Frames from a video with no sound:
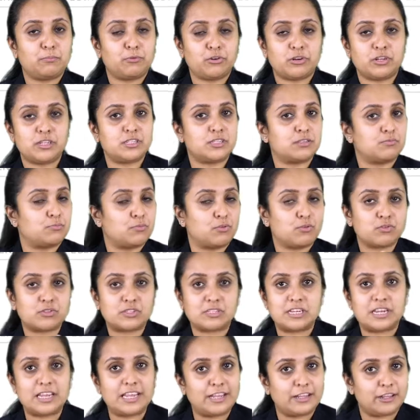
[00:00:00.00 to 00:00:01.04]
is
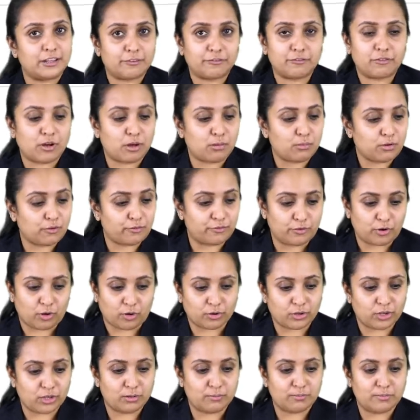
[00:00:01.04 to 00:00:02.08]
mostly in the form of
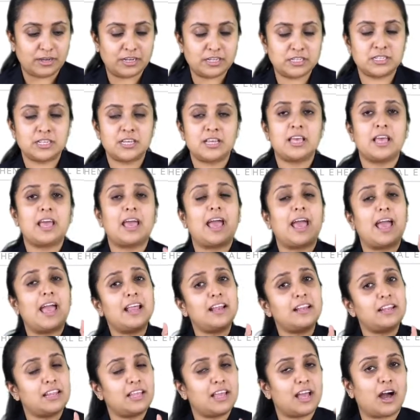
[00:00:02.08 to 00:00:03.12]
document, and
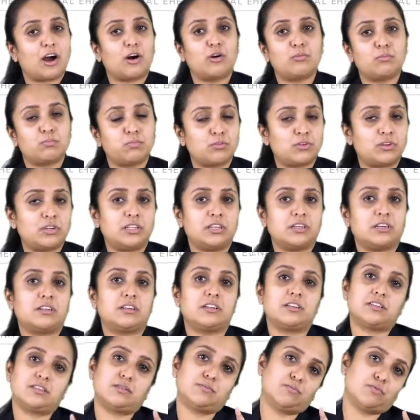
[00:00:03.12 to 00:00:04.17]
the output here
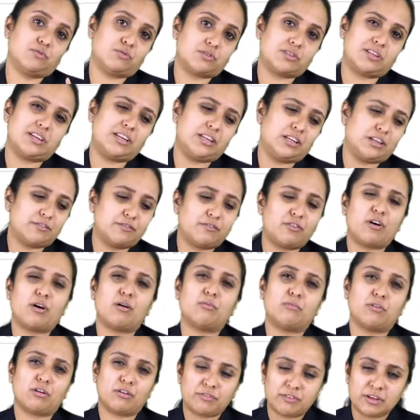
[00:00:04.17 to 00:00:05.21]
is mostly in the
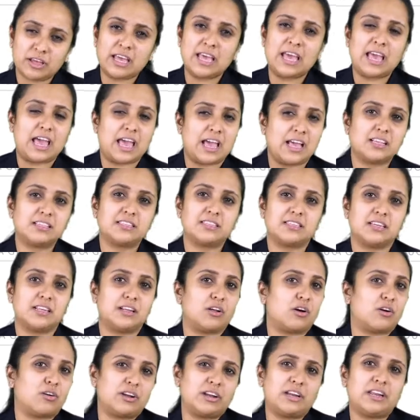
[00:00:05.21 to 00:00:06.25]
form of Excel
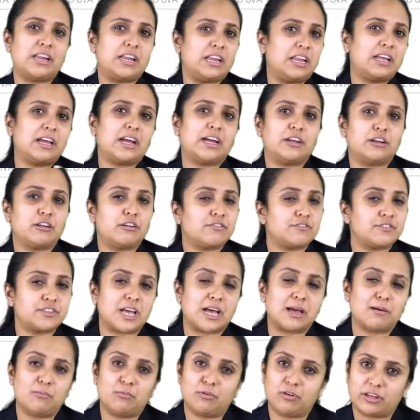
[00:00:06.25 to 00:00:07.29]
or in any kind of
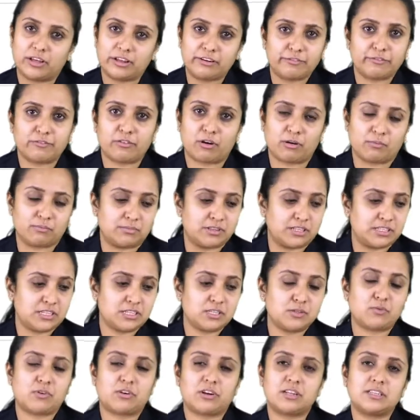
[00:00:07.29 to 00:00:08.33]
tabular form. This is
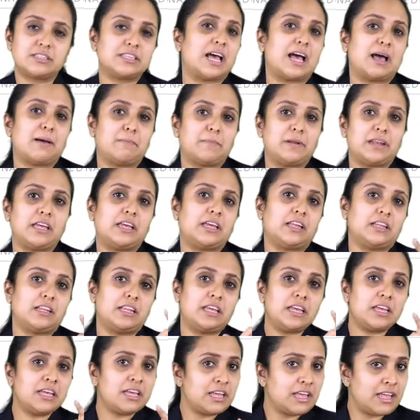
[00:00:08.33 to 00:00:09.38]
what is happening in
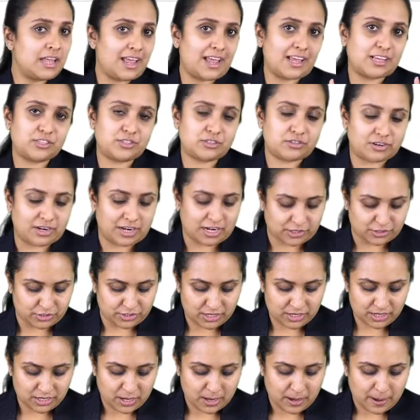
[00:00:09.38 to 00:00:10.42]
the extraction
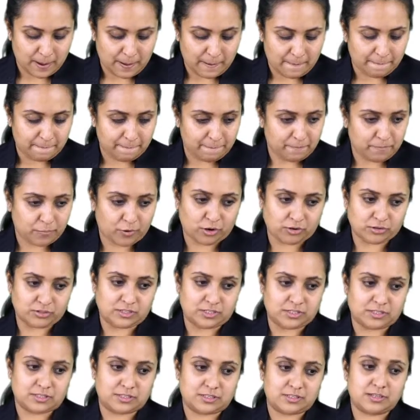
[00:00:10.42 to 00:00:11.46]

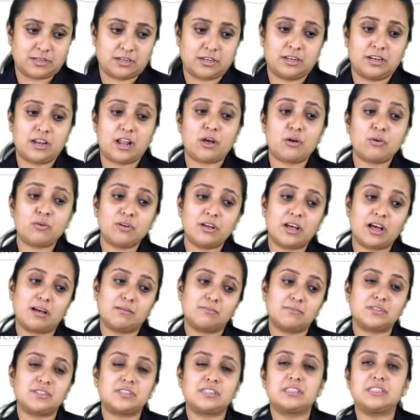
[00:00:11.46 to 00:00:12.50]
process. Now
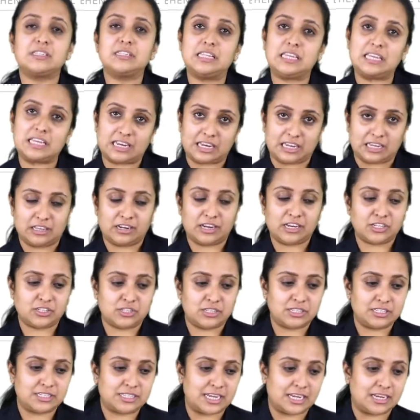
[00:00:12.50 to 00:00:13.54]
comes the
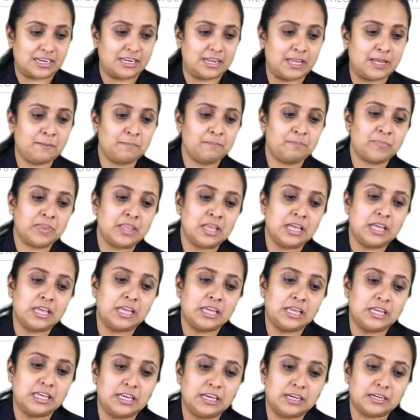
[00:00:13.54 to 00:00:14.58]
regression technique.
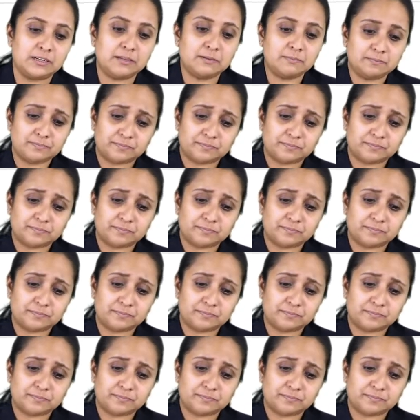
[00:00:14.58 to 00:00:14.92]
Here